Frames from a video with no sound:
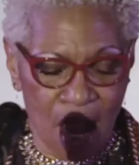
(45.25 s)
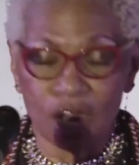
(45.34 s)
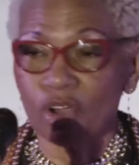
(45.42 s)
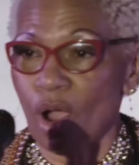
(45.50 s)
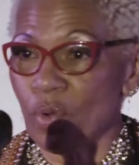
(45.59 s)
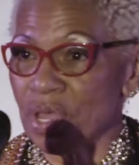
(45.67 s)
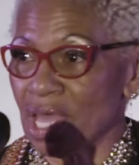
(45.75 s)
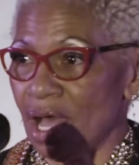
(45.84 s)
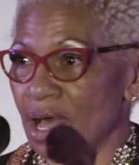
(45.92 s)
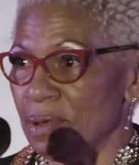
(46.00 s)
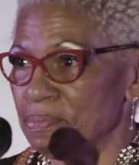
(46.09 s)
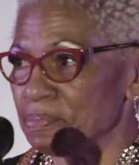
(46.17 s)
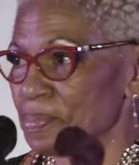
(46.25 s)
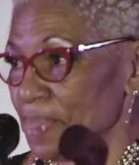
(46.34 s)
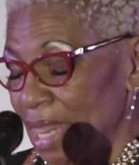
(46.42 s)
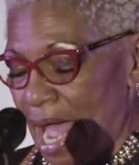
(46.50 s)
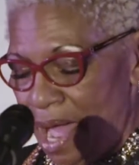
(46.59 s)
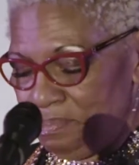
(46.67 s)
Growing
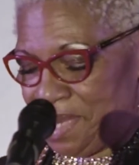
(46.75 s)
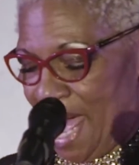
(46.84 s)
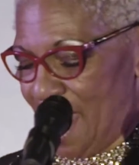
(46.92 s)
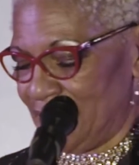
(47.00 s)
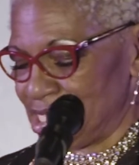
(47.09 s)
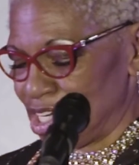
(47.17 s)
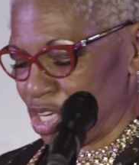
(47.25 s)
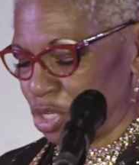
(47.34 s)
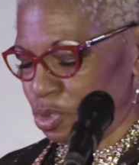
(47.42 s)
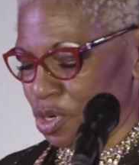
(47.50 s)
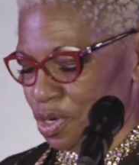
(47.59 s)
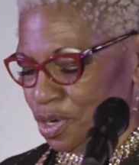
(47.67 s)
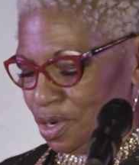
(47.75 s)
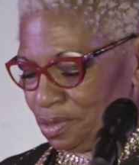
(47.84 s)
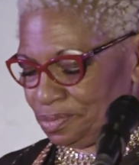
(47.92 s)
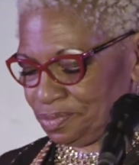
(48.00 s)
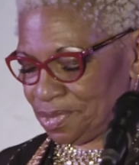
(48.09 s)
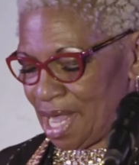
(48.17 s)
up, I'm Daddy's little
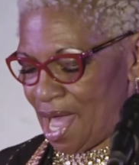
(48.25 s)
girl.